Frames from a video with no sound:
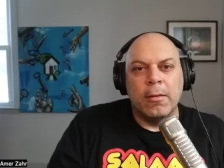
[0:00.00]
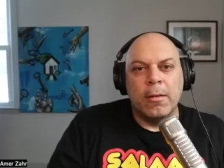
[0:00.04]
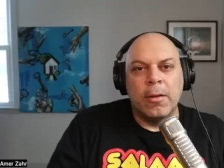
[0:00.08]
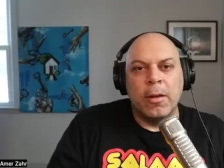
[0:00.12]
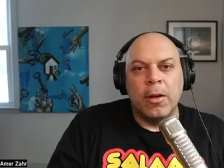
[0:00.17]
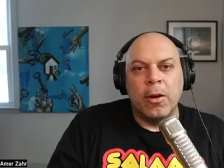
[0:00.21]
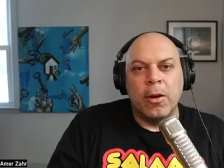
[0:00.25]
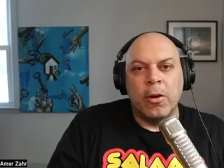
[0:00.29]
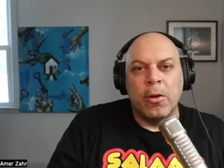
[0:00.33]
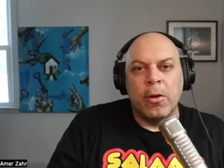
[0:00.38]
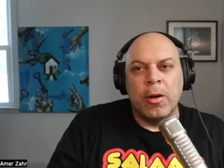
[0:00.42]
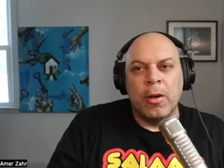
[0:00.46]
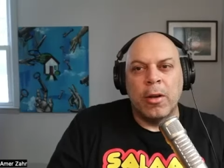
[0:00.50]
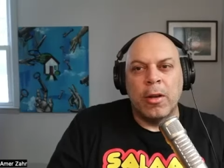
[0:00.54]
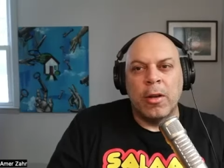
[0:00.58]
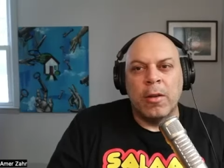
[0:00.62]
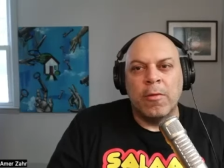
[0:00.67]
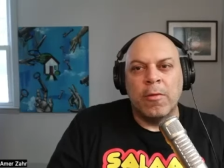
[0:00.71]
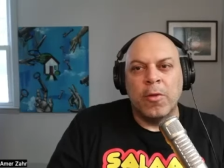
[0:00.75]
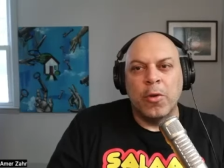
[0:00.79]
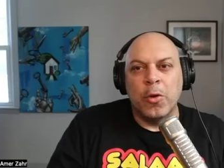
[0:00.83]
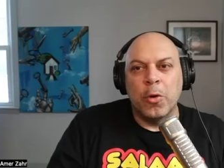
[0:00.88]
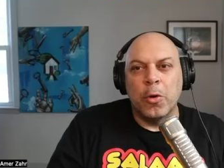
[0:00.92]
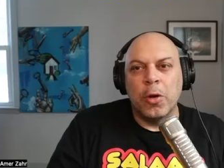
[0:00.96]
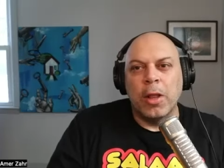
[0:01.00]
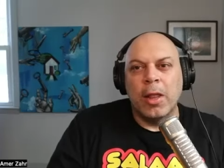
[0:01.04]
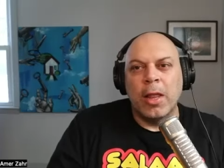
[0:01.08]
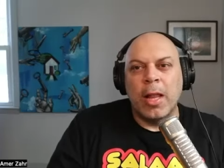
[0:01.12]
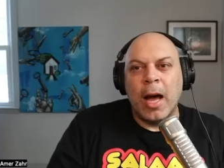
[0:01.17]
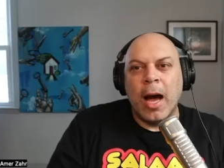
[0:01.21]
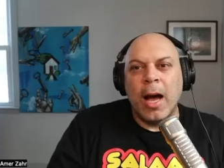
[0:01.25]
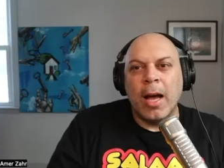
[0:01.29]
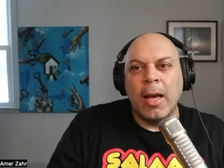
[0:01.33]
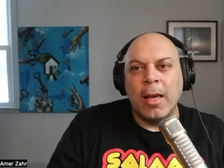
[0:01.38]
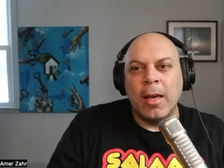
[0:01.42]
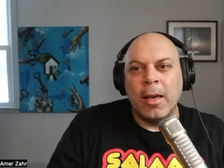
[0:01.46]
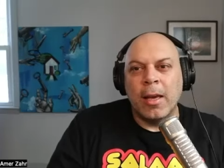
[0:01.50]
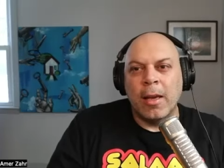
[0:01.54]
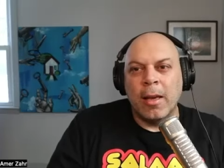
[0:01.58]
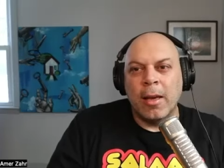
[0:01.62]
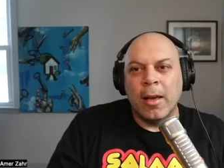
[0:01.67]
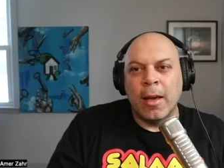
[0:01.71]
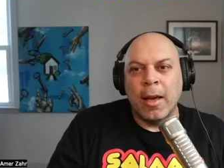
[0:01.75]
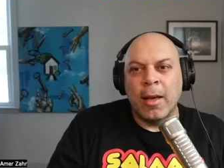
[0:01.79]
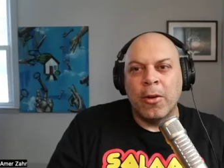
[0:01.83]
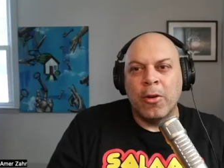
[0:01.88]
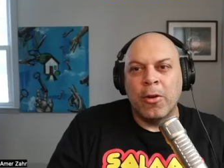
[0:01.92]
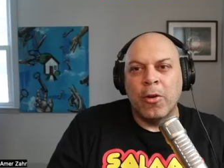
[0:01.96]
You know, if you're
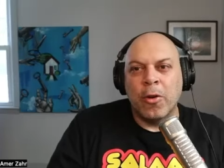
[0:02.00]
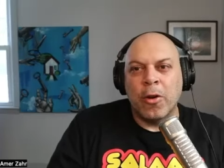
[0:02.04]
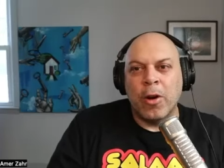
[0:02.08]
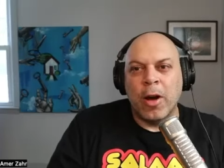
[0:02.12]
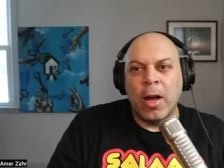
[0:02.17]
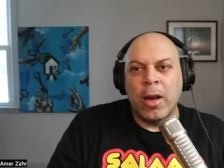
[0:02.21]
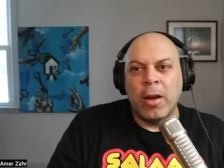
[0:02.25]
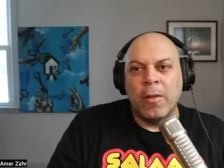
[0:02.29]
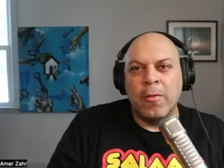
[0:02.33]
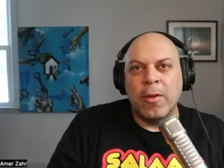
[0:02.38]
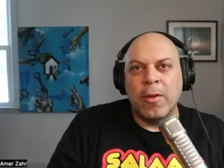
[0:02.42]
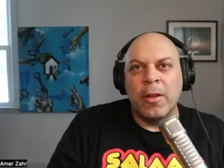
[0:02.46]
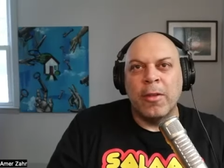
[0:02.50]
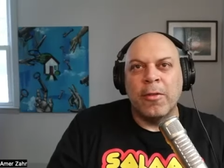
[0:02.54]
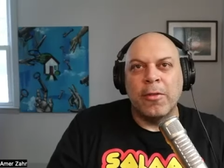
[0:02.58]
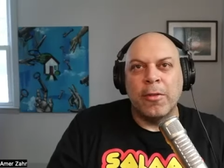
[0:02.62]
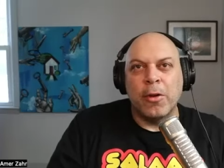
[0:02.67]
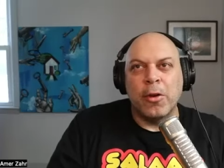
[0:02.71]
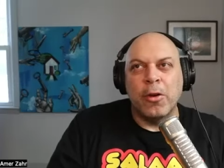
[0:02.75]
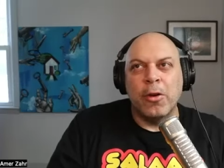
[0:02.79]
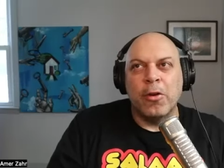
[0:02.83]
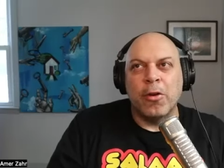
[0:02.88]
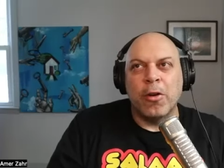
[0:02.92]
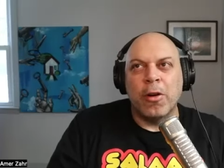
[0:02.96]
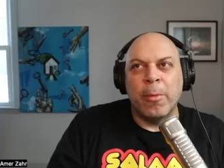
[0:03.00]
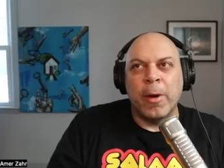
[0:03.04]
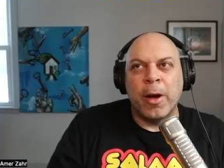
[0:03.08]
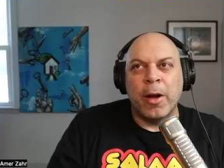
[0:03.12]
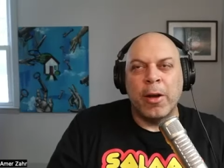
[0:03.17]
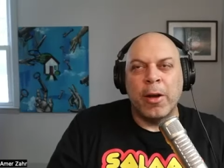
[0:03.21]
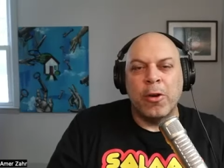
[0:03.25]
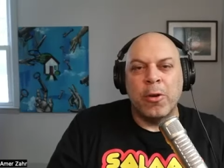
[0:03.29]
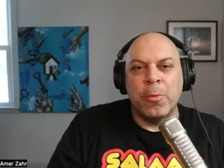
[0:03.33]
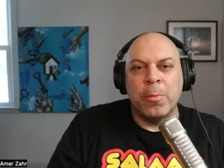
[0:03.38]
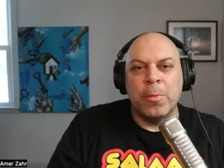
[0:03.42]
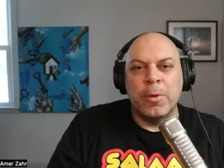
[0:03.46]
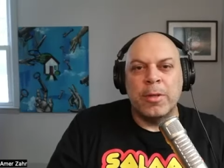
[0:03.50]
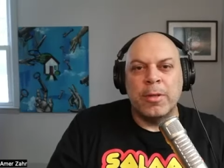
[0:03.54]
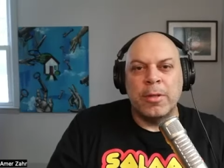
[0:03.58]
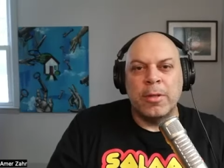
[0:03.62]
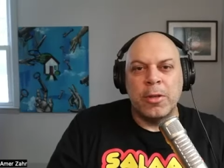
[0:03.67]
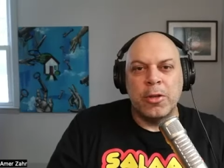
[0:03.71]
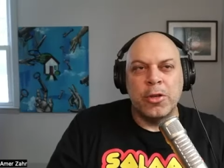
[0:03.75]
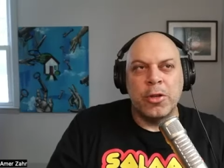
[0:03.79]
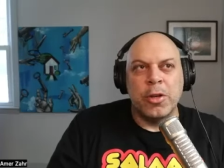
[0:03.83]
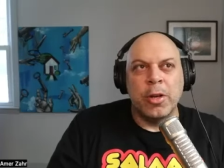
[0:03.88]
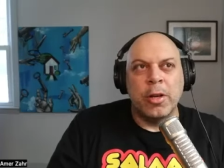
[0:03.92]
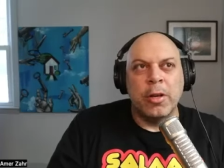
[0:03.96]
lying and you're kind of insecure about your
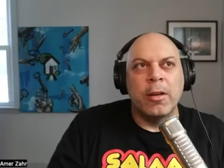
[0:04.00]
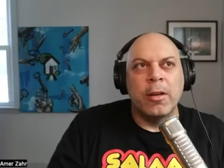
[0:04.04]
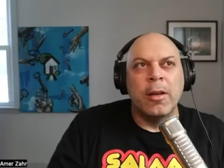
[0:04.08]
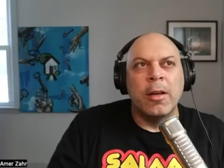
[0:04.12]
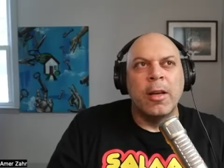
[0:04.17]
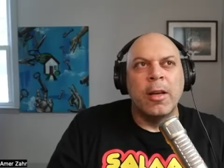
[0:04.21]
position,